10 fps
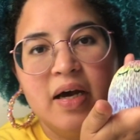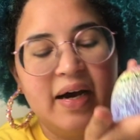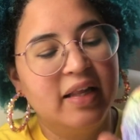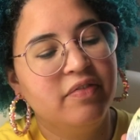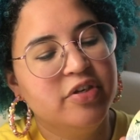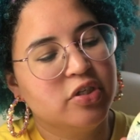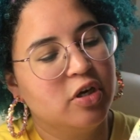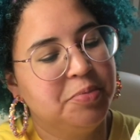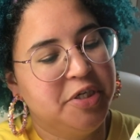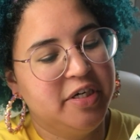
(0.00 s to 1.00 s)
I love this
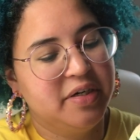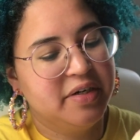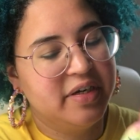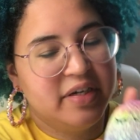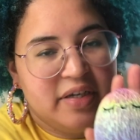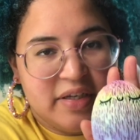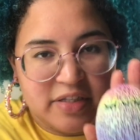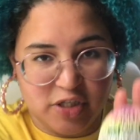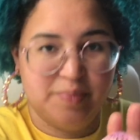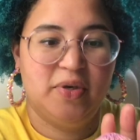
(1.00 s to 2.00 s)
sculpture.
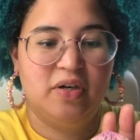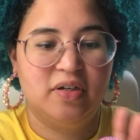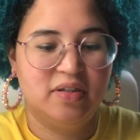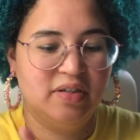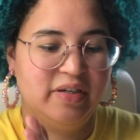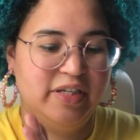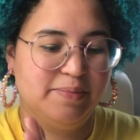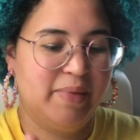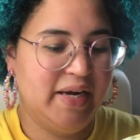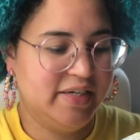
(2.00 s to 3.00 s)
It's small, it's
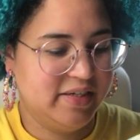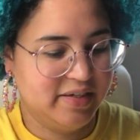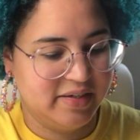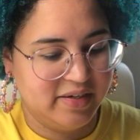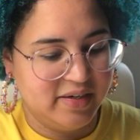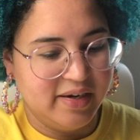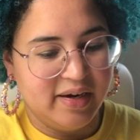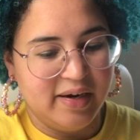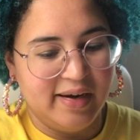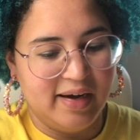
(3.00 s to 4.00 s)
mighty,
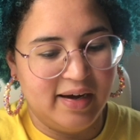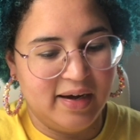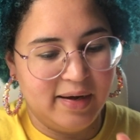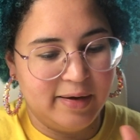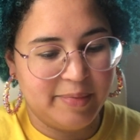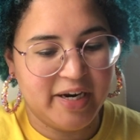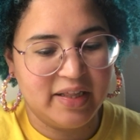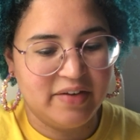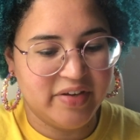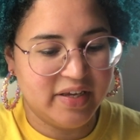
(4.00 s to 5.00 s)
uh, but I
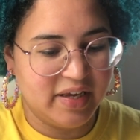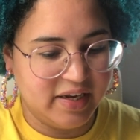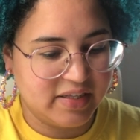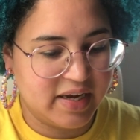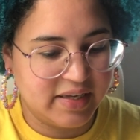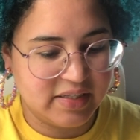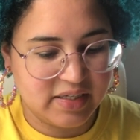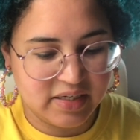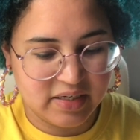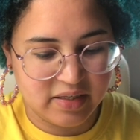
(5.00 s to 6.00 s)
love it. And it, I
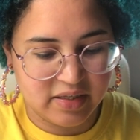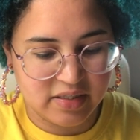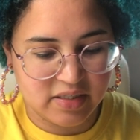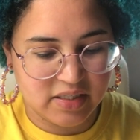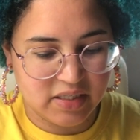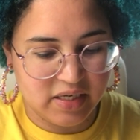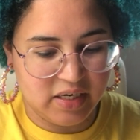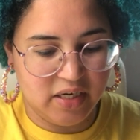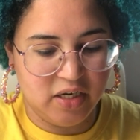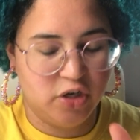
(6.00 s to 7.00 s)
did this
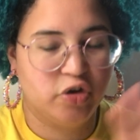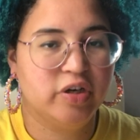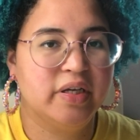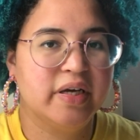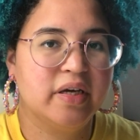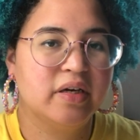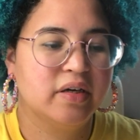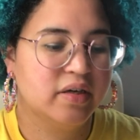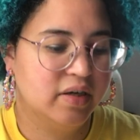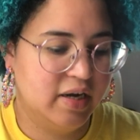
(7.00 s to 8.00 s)
in acrylic,
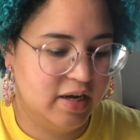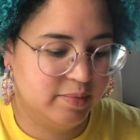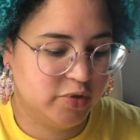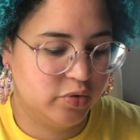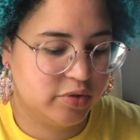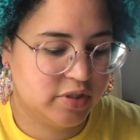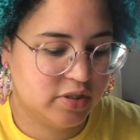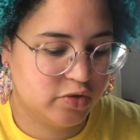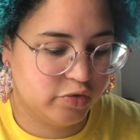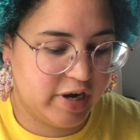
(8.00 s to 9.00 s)
um, so it's
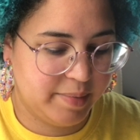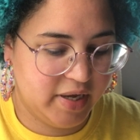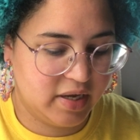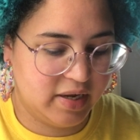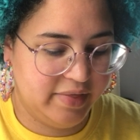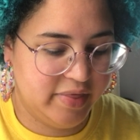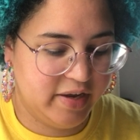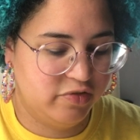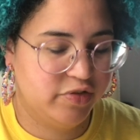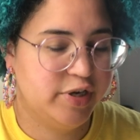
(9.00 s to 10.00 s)
ceramic and
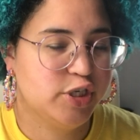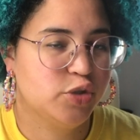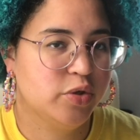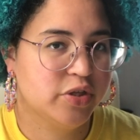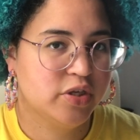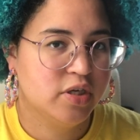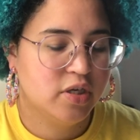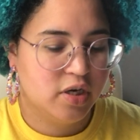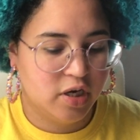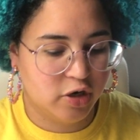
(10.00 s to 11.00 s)
then finished with
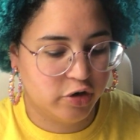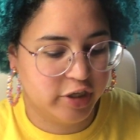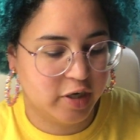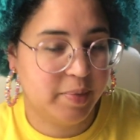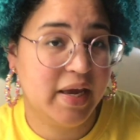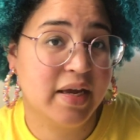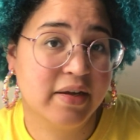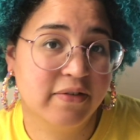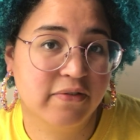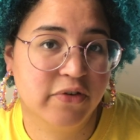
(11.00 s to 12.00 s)
acrylic paint
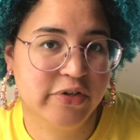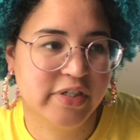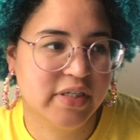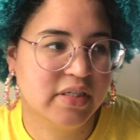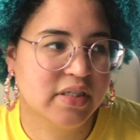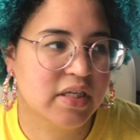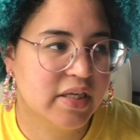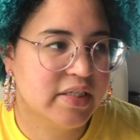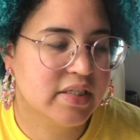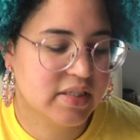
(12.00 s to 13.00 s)
versus
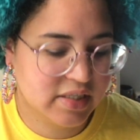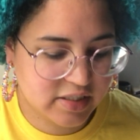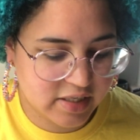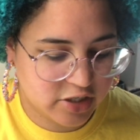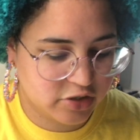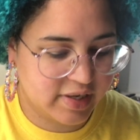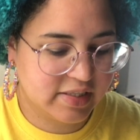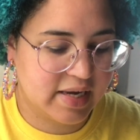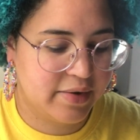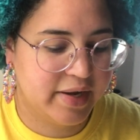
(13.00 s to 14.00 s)
glazes and such. So
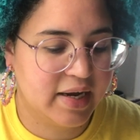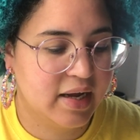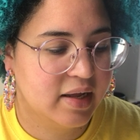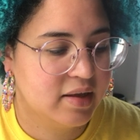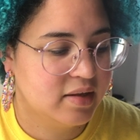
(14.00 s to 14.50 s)
that's how I got